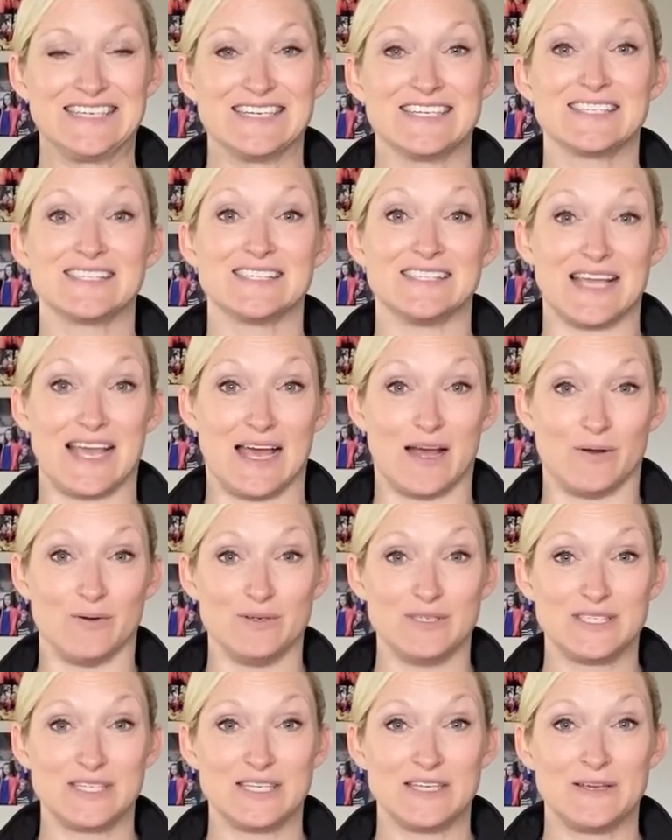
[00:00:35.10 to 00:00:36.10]

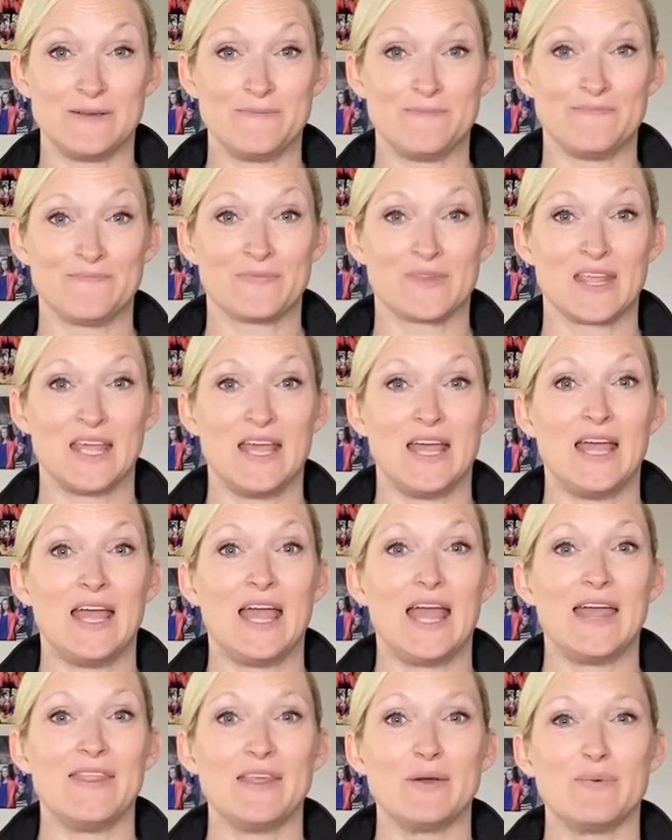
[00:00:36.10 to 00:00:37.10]
sound.
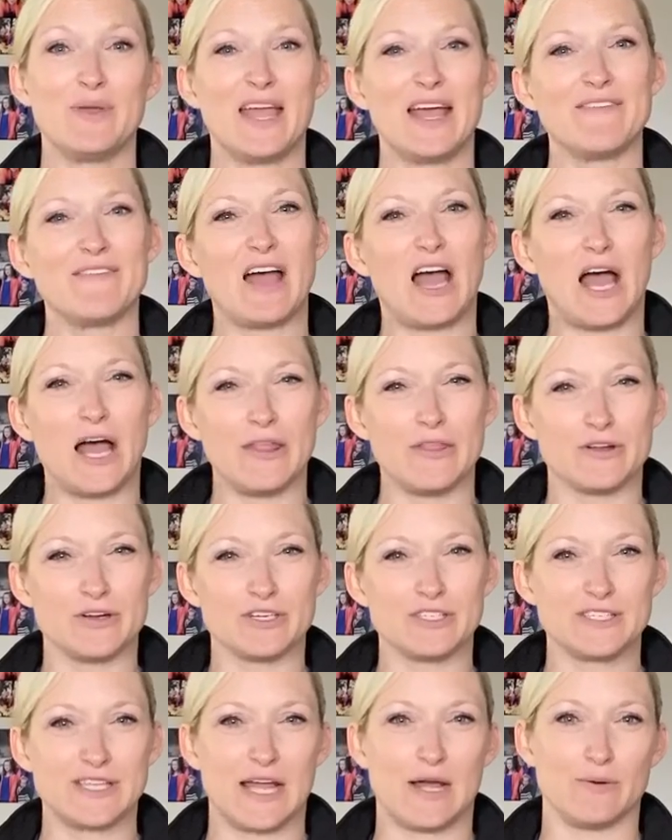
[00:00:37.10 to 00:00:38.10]
And then we have other
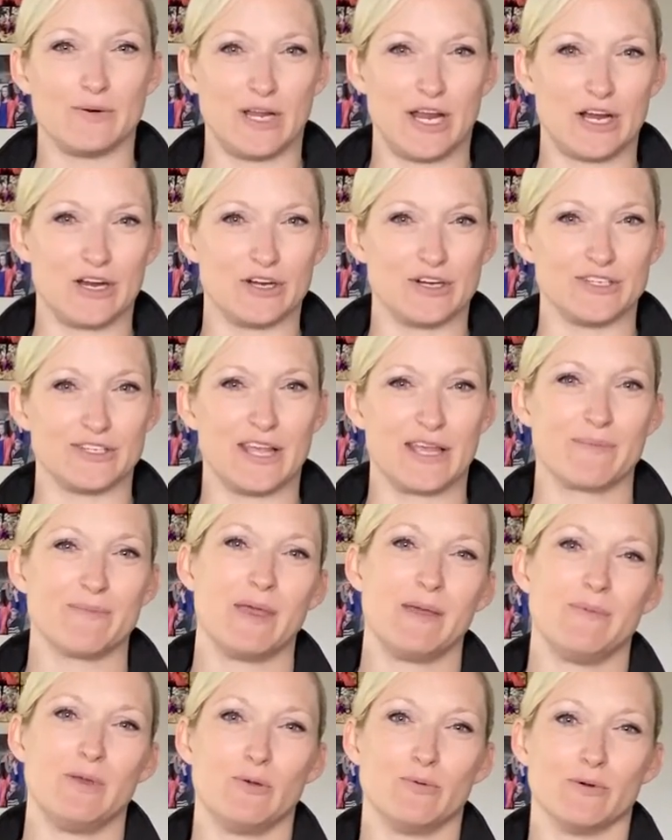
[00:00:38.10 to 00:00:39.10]
sound errors, like
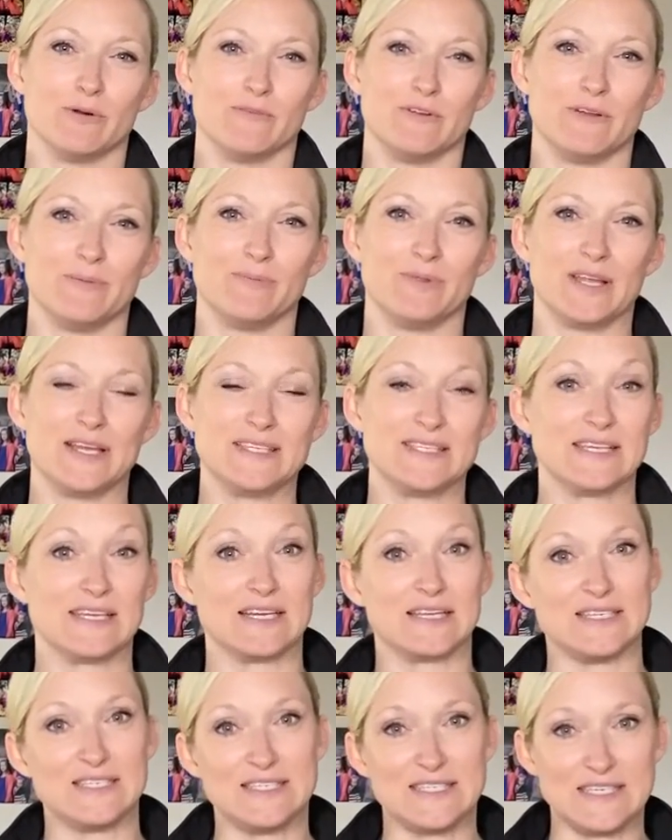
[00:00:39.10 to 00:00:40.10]
maybe we're replacing a
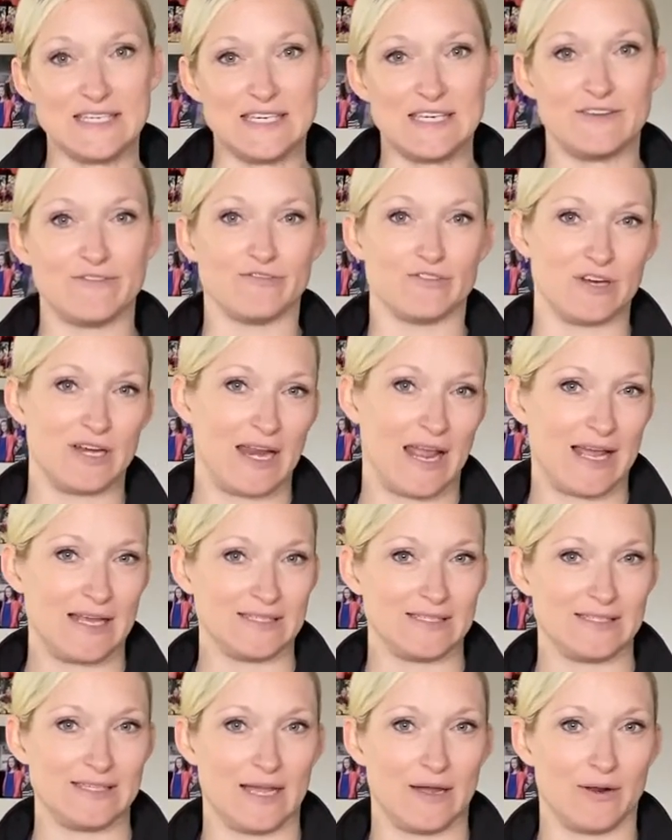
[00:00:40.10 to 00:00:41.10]
D for an S
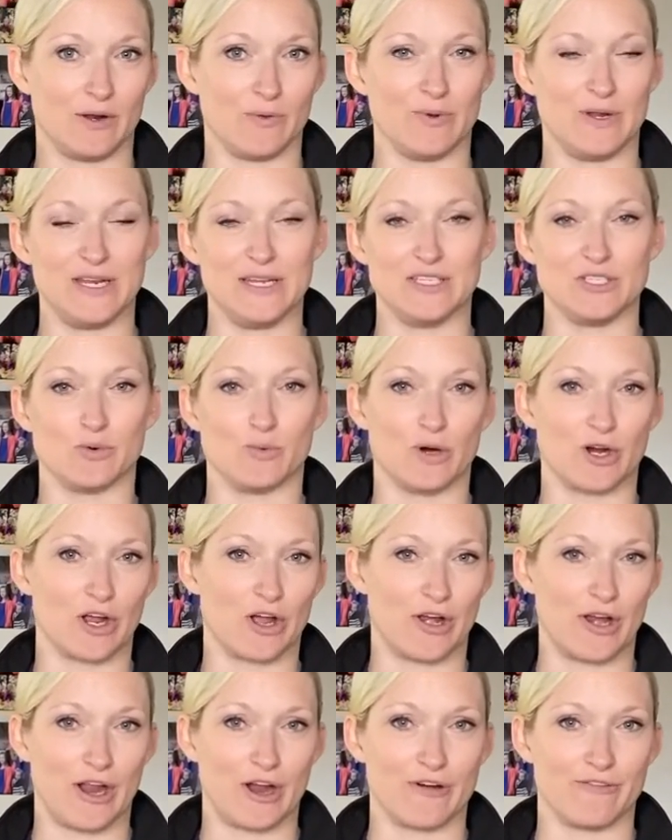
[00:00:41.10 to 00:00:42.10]
sound and we need to work on
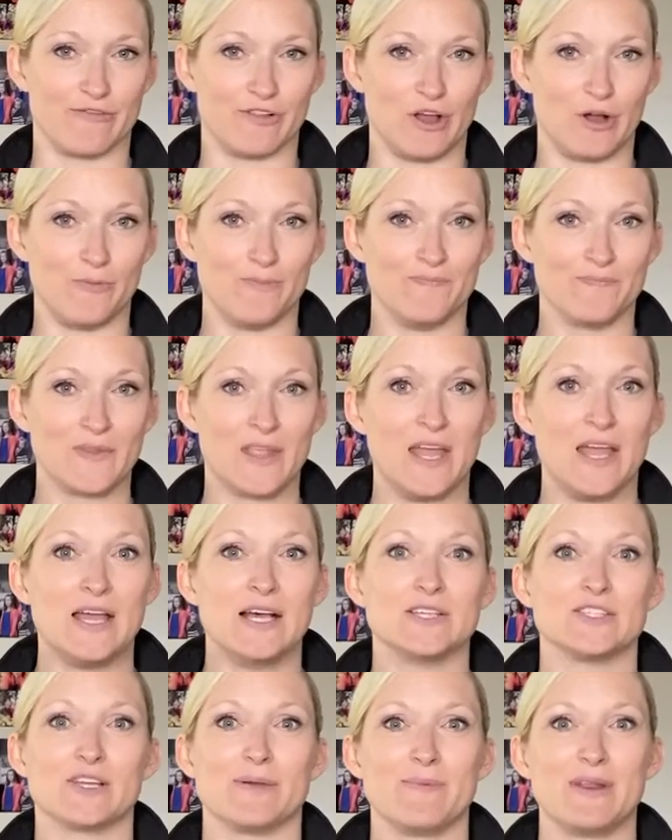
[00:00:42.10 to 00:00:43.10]
airflow.
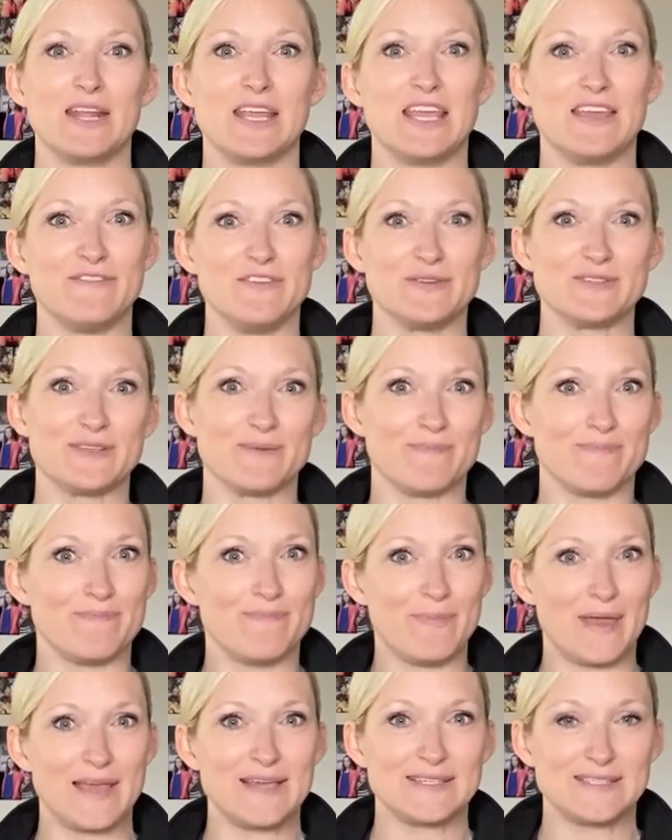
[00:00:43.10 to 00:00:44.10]
So I'm going to give you some
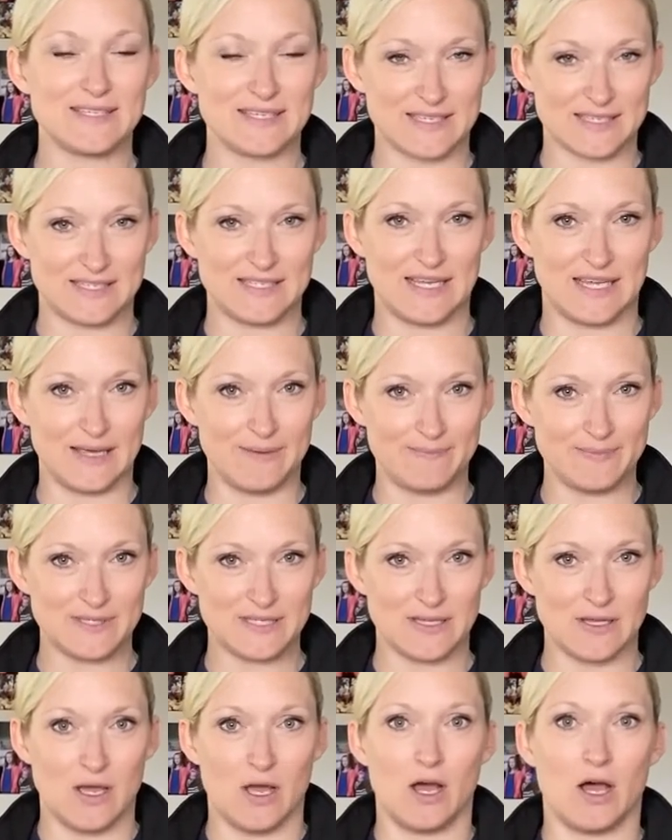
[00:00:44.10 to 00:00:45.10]
basic tips
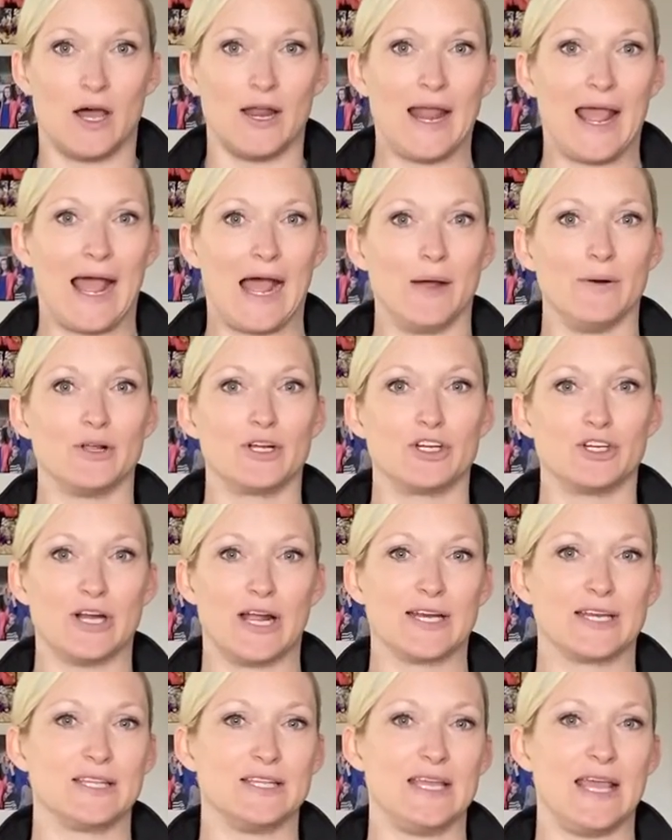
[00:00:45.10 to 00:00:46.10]
on how to
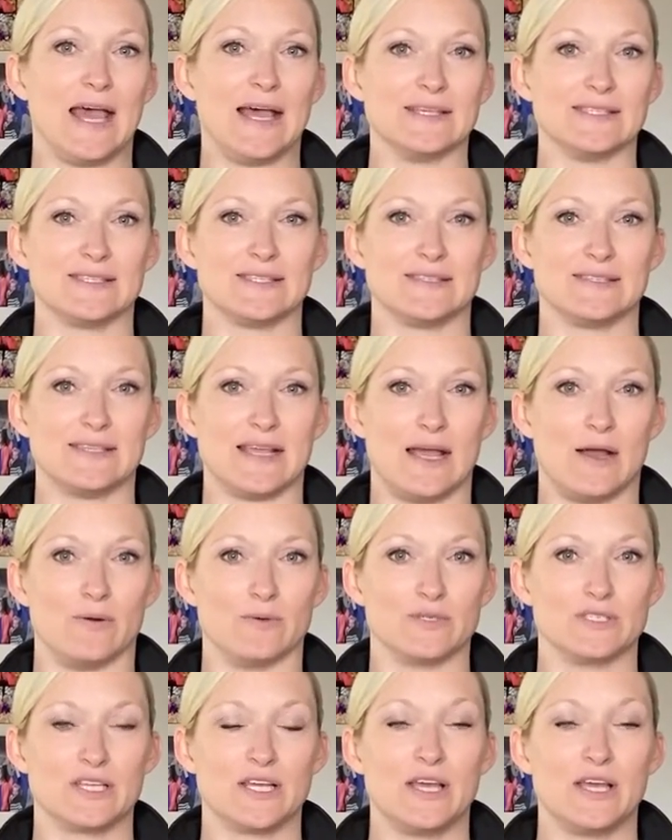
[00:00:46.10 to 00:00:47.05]
correct the S sound.